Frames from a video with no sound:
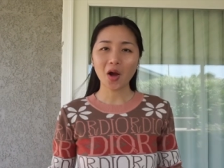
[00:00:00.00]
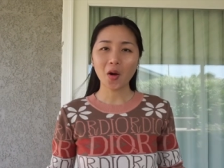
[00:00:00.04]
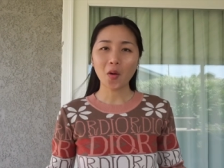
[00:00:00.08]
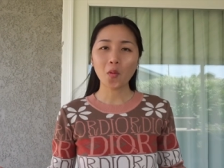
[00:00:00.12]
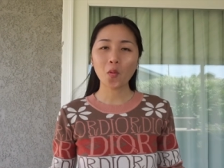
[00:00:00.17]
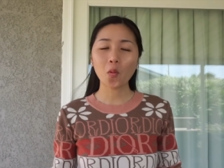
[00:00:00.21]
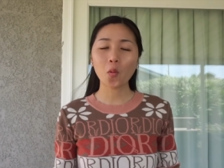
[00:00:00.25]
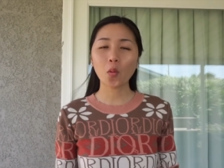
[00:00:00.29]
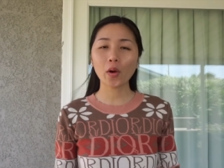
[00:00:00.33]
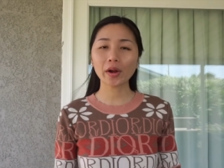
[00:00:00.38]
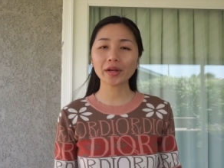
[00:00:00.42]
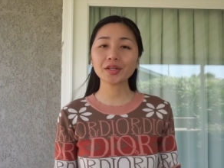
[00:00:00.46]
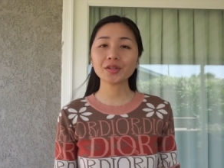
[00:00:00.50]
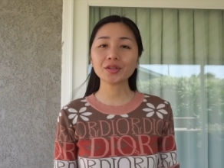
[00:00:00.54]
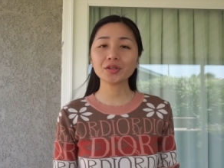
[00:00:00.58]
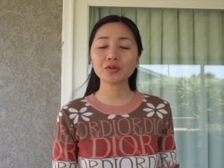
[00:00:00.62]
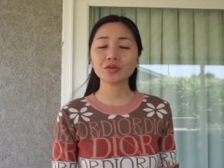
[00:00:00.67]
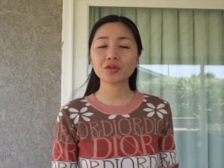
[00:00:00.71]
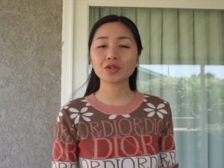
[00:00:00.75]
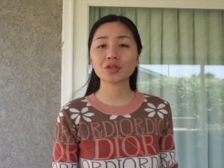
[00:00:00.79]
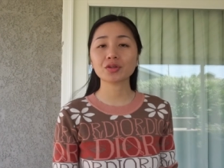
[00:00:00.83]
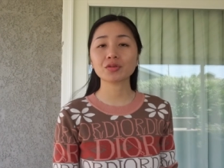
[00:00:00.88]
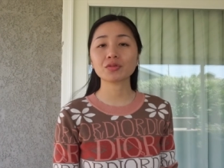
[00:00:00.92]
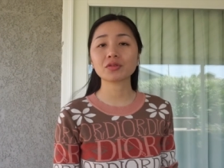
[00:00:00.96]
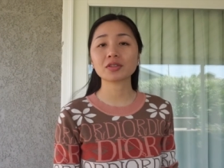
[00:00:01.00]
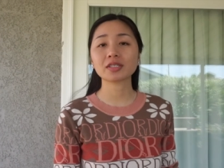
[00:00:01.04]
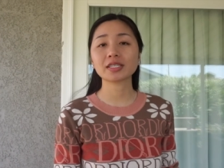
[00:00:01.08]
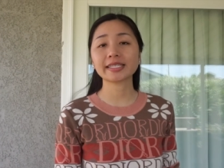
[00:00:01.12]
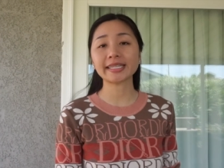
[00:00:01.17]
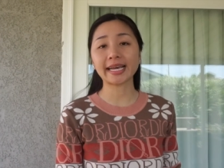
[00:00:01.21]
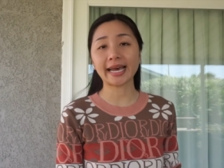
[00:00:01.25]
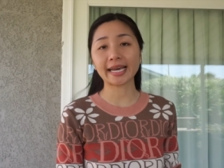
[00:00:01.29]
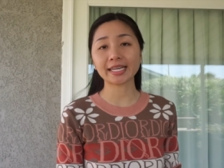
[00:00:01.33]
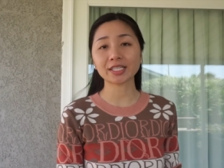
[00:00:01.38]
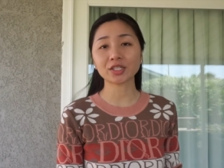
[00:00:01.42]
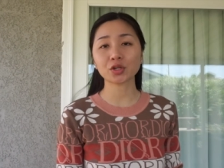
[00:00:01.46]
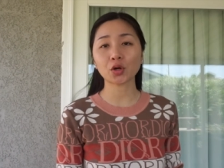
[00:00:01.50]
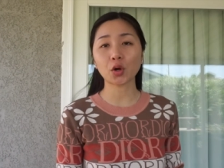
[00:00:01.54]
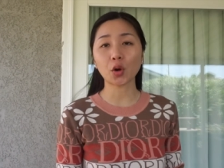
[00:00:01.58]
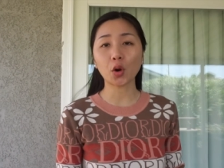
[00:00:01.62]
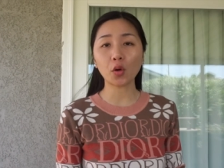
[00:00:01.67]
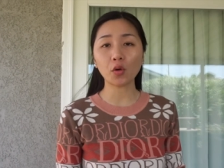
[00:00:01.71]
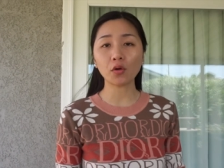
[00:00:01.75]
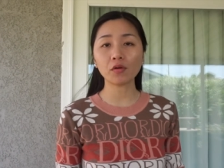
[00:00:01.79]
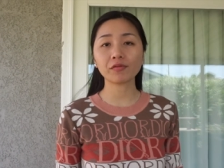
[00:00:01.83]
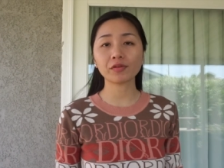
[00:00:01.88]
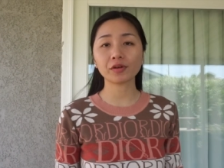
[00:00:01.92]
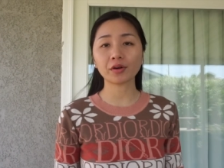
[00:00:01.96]
Why did you choose tax
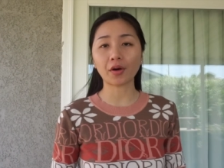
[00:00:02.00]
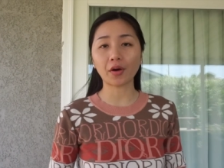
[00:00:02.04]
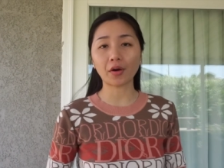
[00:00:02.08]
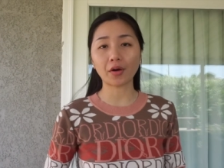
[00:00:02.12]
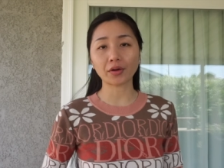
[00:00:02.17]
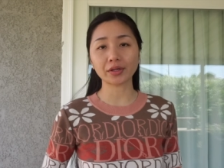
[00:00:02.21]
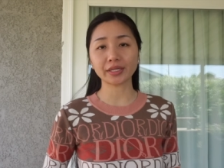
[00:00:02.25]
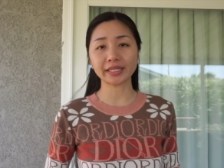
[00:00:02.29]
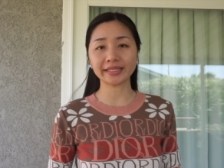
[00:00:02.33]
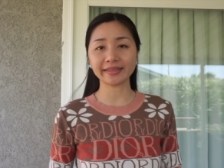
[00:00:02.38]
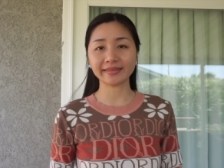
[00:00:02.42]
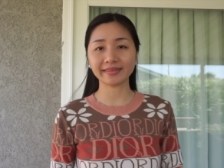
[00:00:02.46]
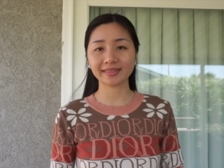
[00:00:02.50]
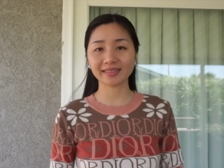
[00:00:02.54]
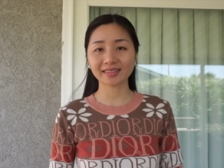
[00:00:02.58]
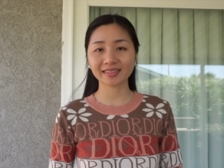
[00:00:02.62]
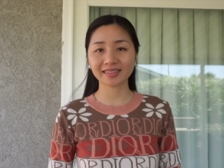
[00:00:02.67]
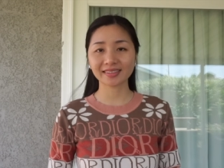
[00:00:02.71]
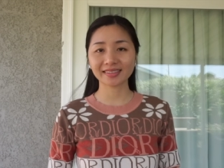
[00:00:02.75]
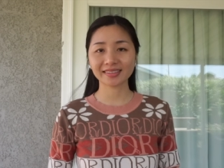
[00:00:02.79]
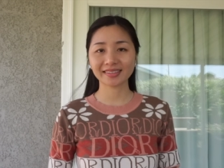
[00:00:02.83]
over audit?